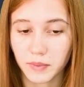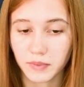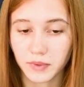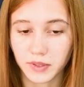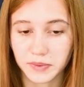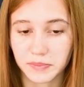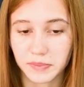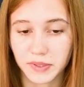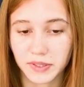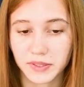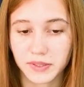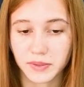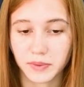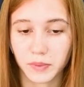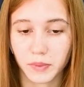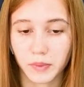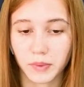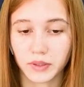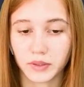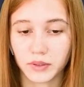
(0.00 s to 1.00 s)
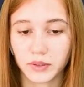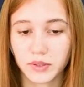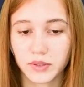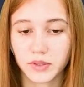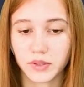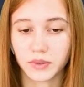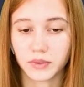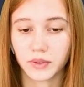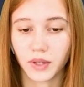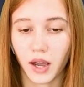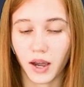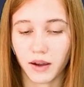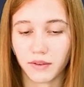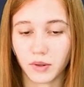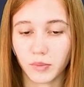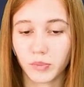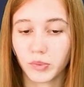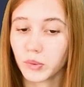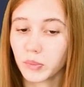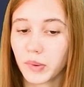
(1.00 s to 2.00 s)
This means we will soon have a
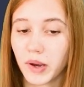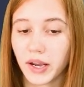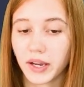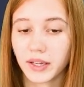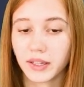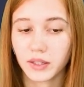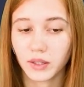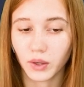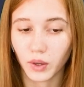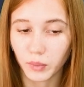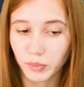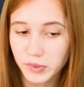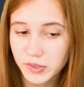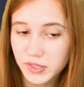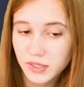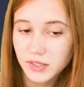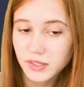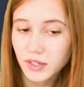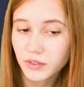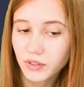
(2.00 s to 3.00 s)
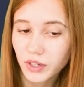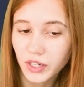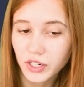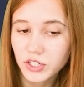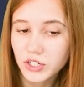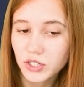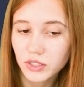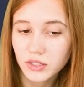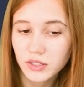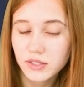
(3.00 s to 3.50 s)
pullback in the opposite direction.